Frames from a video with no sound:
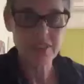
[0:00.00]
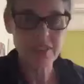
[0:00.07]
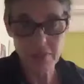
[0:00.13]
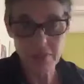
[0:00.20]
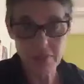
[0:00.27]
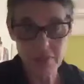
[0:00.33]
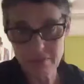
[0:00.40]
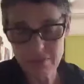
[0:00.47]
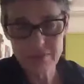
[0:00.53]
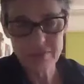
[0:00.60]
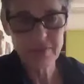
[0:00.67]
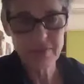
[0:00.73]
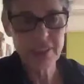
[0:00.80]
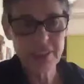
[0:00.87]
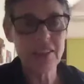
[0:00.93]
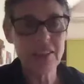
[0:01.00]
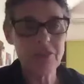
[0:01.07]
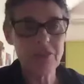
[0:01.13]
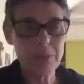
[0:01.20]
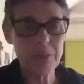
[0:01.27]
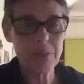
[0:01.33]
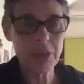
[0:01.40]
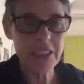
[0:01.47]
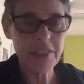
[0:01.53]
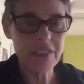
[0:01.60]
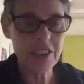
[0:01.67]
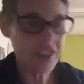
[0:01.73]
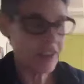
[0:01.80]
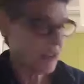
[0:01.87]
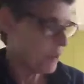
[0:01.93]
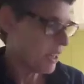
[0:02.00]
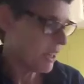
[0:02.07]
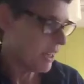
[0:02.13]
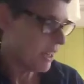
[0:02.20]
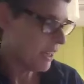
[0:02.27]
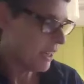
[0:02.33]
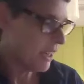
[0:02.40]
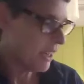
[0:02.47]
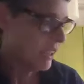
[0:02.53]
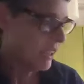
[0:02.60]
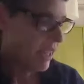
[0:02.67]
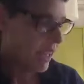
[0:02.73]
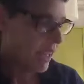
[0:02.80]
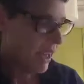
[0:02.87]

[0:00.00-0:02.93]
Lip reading: what kind of a believer you are,